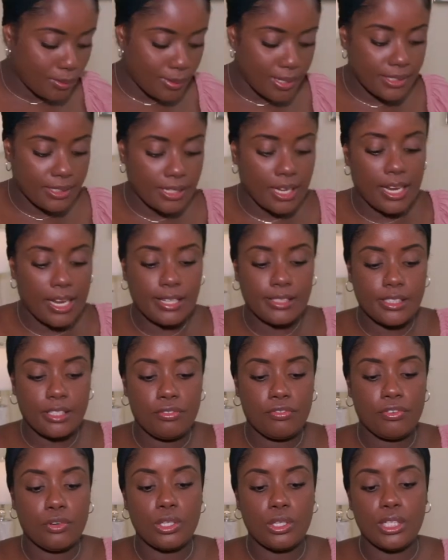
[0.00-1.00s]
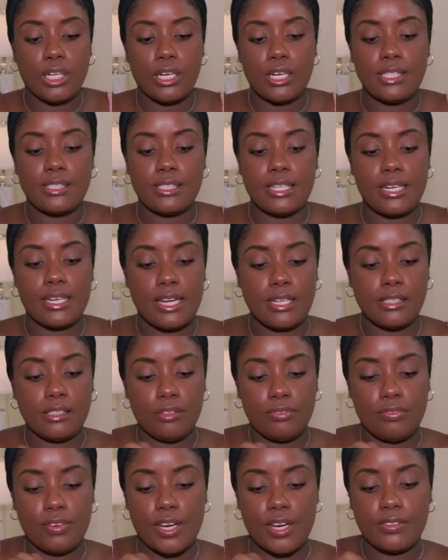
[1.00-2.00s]
was
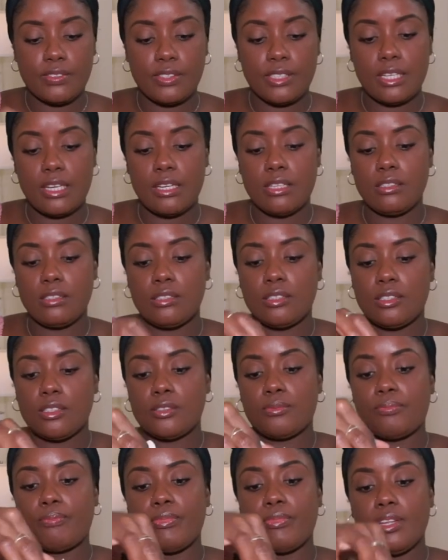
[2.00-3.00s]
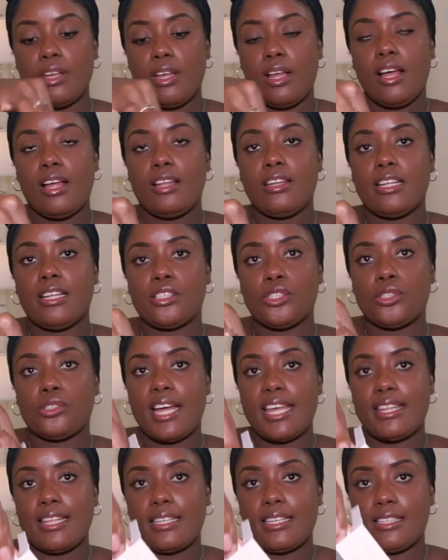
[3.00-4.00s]
$84.95. Let's
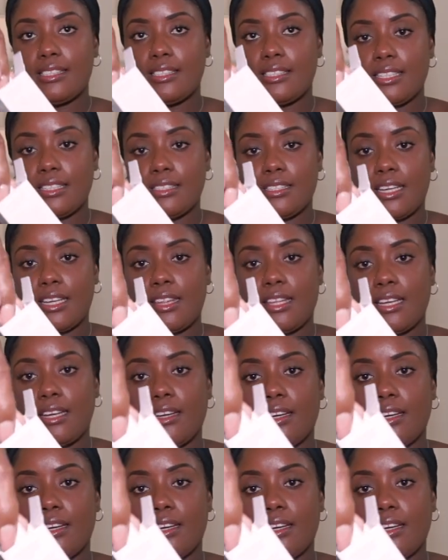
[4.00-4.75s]
try that aesthetic thing